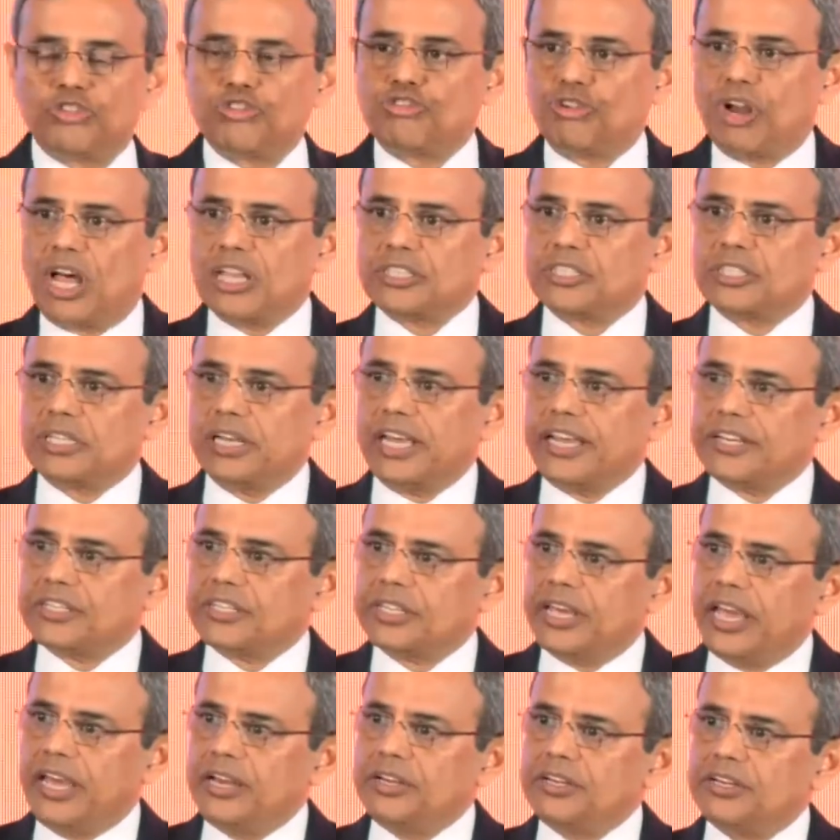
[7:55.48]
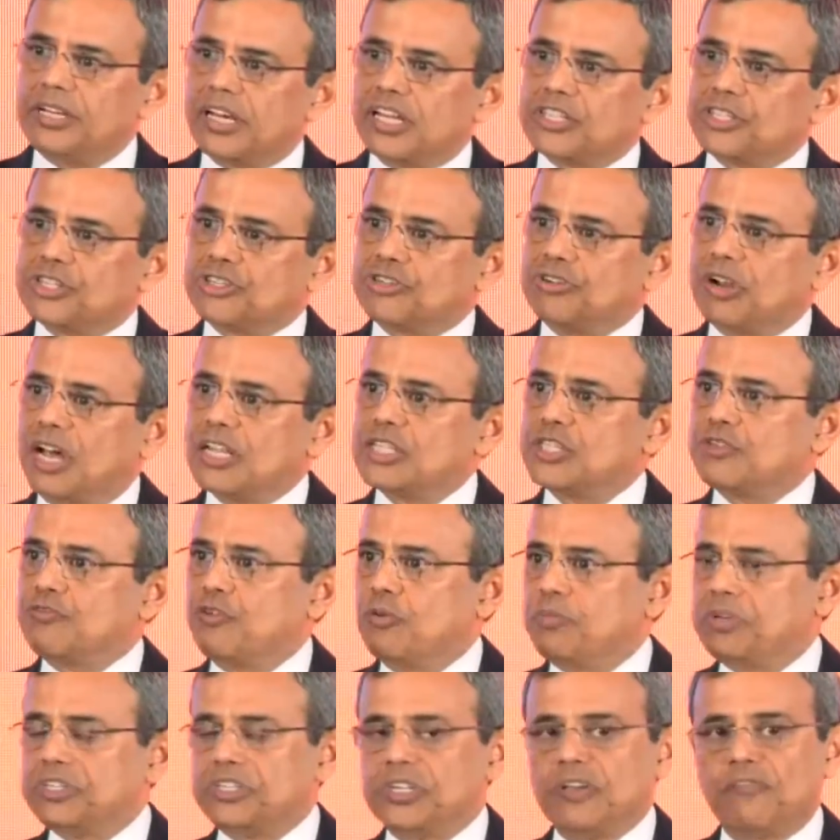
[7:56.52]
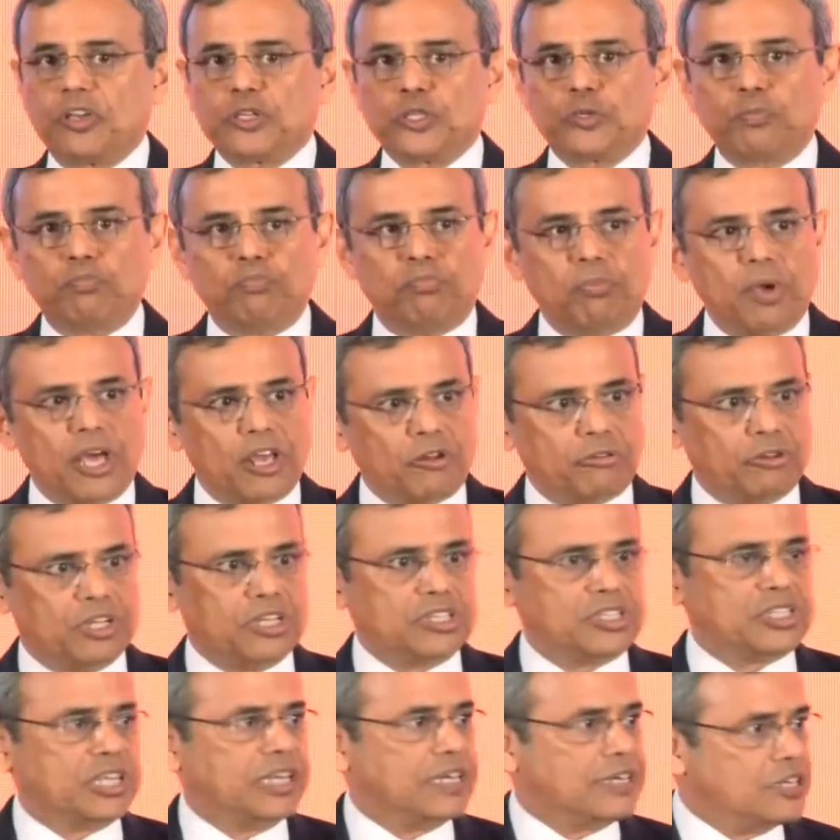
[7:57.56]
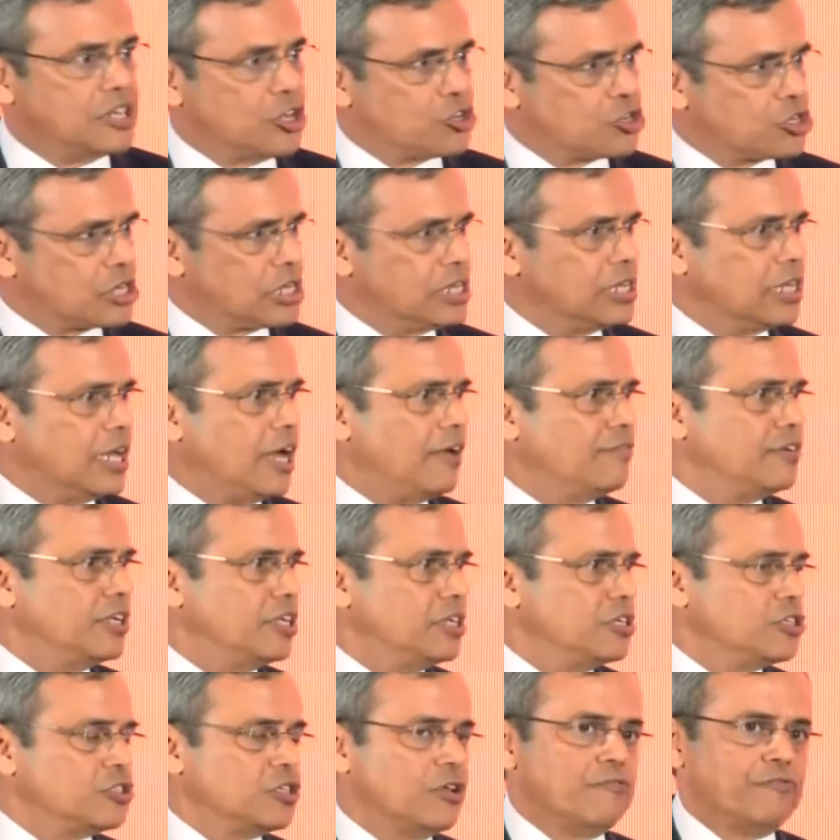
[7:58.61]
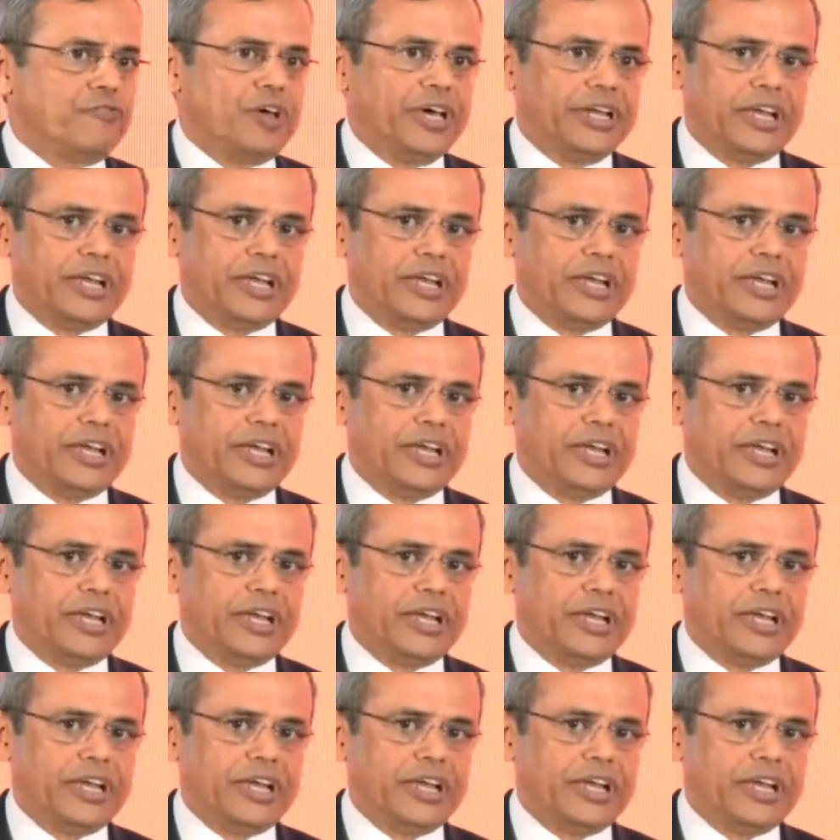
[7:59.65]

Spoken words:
can translate India's transformative experience in digital governance and